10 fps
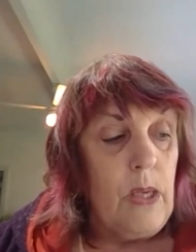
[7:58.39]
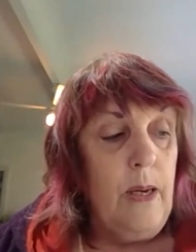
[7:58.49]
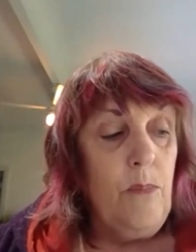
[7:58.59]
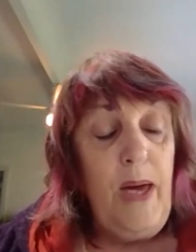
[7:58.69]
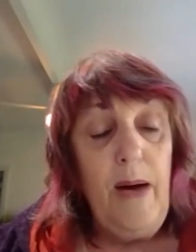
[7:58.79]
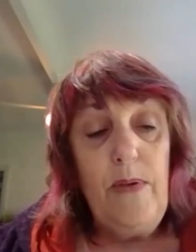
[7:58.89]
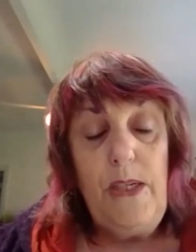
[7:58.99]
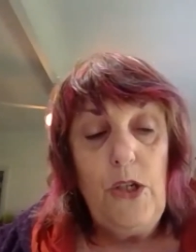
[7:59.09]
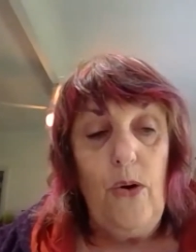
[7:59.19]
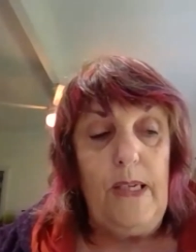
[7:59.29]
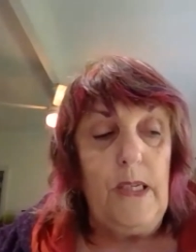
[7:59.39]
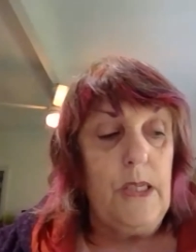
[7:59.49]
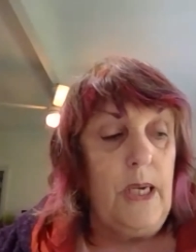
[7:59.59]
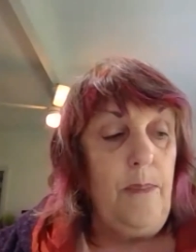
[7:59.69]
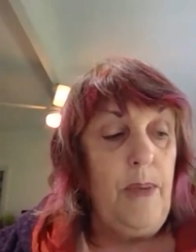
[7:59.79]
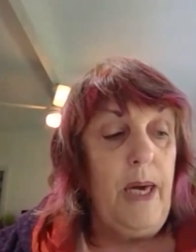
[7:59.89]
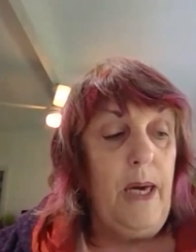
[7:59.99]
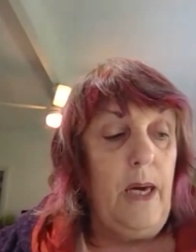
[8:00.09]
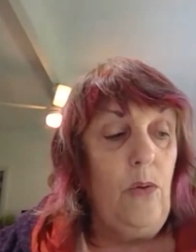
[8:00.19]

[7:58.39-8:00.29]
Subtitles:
And we have an integrated team care,